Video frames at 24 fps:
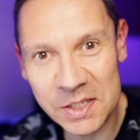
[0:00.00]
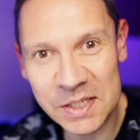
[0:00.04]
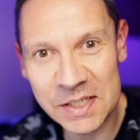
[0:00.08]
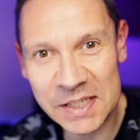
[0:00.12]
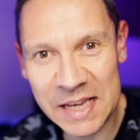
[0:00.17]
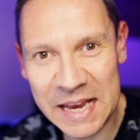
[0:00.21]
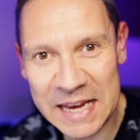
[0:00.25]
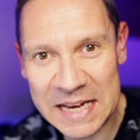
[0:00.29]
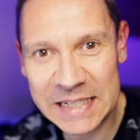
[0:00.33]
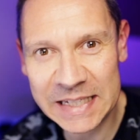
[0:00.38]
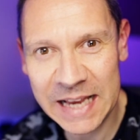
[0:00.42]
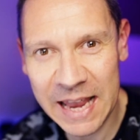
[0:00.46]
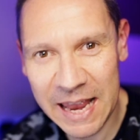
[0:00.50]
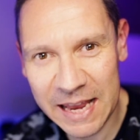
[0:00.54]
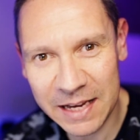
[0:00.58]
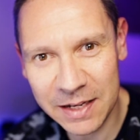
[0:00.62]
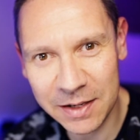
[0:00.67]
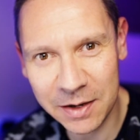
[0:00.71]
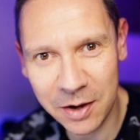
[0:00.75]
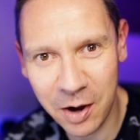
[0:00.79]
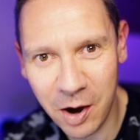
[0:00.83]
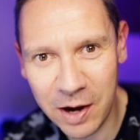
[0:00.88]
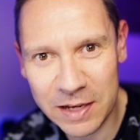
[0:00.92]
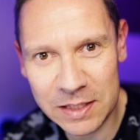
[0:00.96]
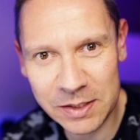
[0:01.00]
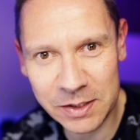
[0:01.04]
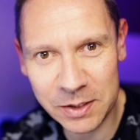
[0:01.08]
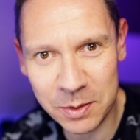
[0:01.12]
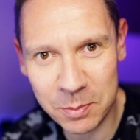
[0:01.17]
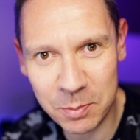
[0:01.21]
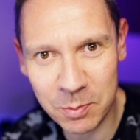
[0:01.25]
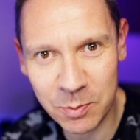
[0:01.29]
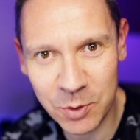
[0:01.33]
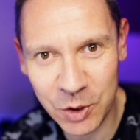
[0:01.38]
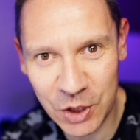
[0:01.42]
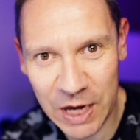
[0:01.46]
is a 10-item
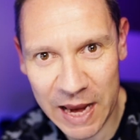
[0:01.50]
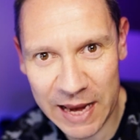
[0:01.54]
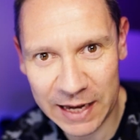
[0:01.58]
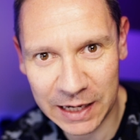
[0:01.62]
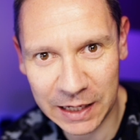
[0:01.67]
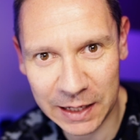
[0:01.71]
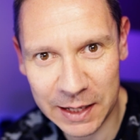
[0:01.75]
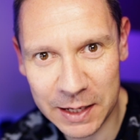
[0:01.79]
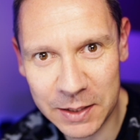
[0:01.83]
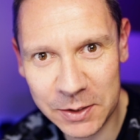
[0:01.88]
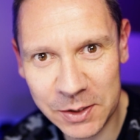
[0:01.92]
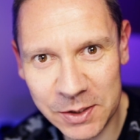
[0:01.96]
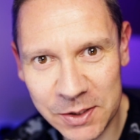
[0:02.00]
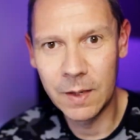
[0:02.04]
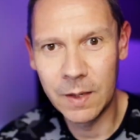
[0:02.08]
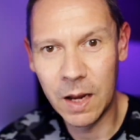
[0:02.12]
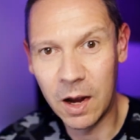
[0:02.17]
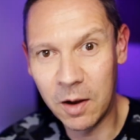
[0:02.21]
checklist.